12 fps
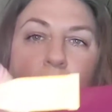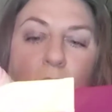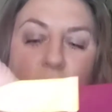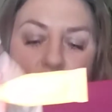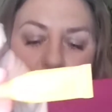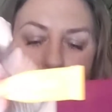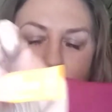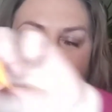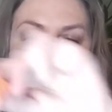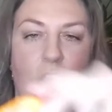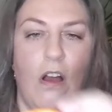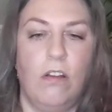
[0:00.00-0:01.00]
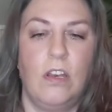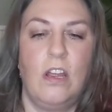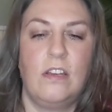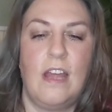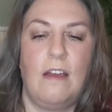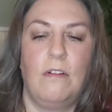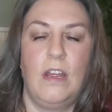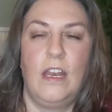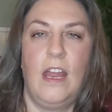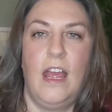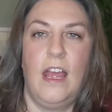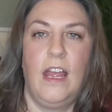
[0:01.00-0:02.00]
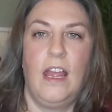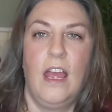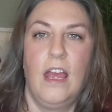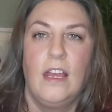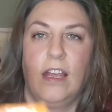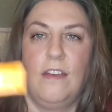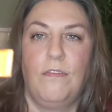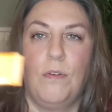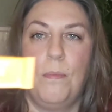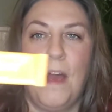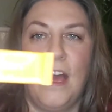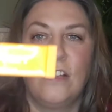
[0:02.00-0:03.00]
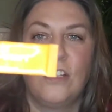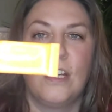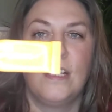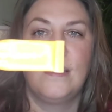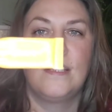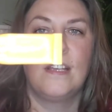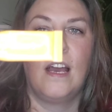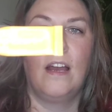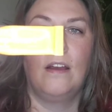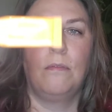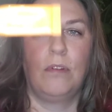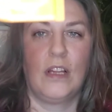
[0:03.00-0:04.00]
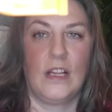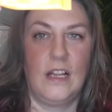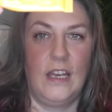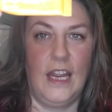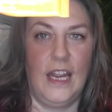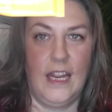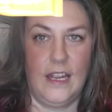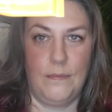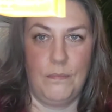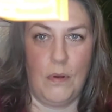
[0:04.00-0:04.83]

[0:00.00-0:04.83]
which I will have got no doubt in a gift for purchase with Clinique,